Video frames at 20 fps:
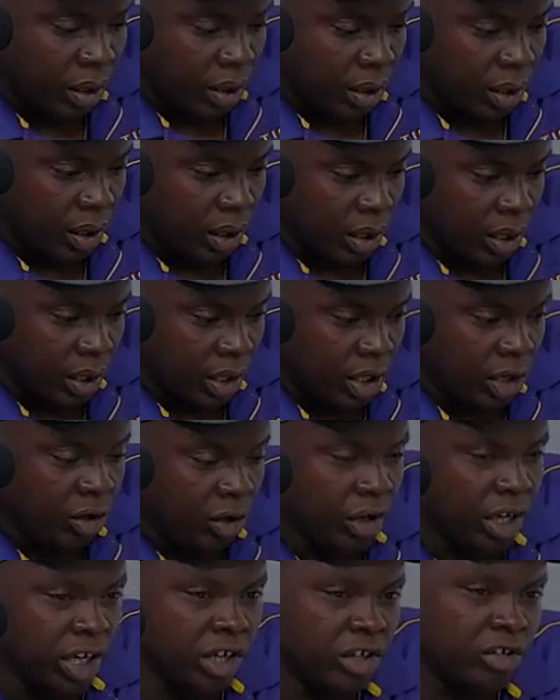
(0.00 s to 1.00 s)
Your
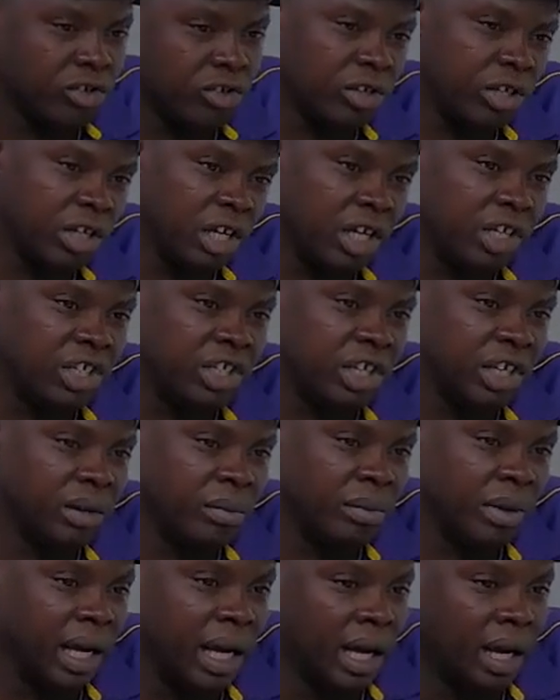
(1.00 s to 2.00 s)
introduction to
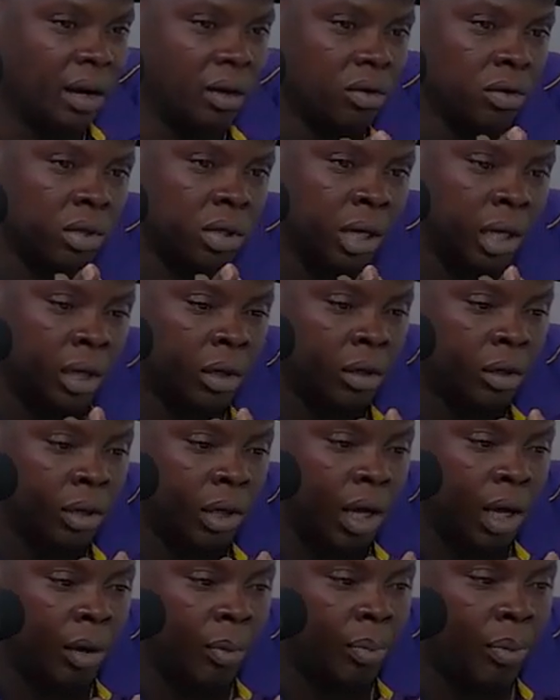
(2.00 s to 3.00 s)
Madhouse, like y'all
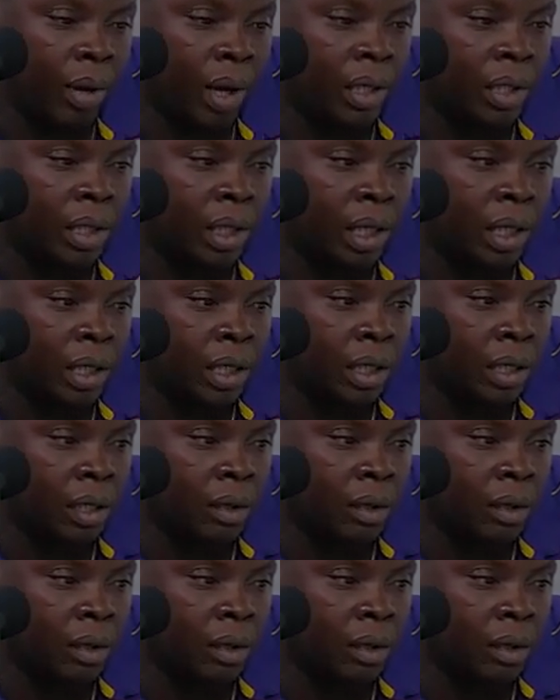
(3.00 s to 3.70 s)
process of